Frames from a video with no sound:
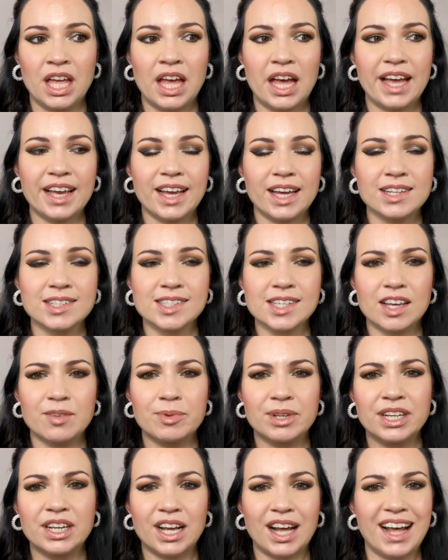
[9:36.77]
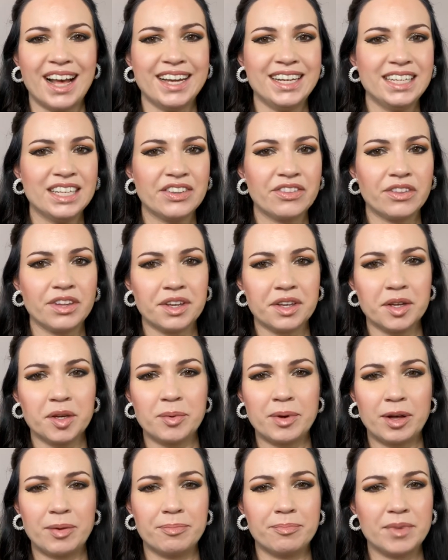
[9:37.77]
I gotta say, I've been kind of thinking
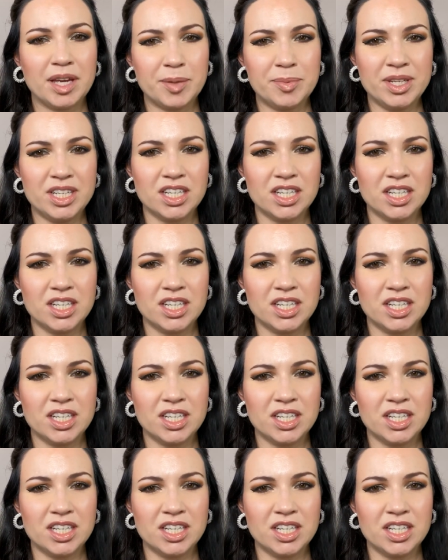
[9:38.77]
about maybe